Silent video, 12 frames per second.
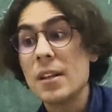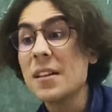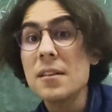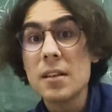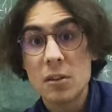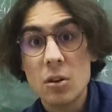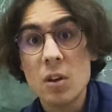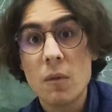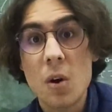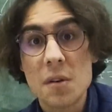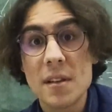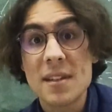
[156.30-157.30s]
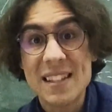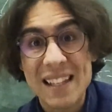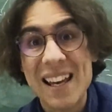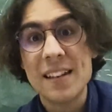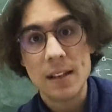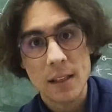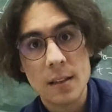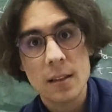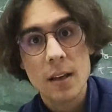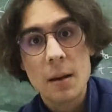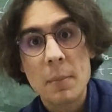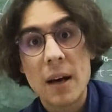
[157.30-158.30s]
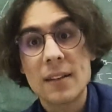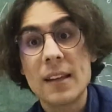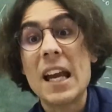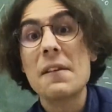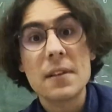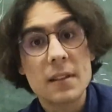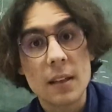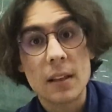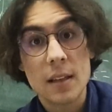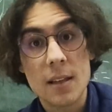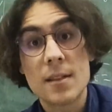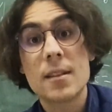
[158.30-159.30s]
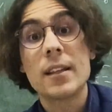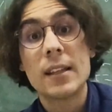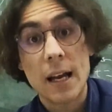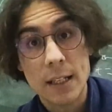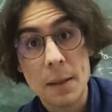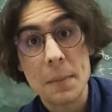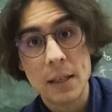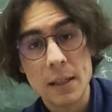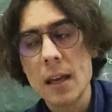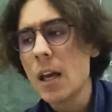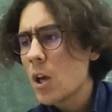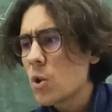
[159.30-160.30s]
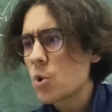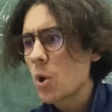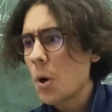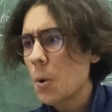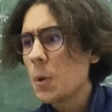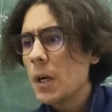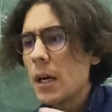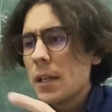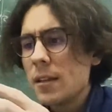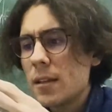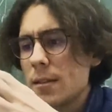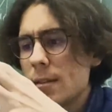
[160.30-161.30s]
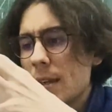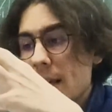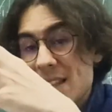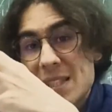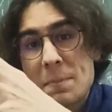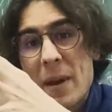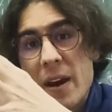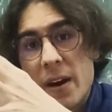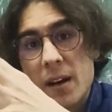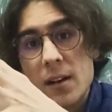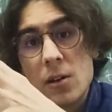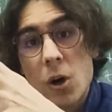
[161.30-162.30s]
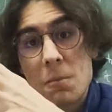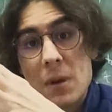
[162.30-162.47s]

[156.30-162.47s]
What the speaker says: Nothing in the universe is static, but everything is dynamic. So this sphere, or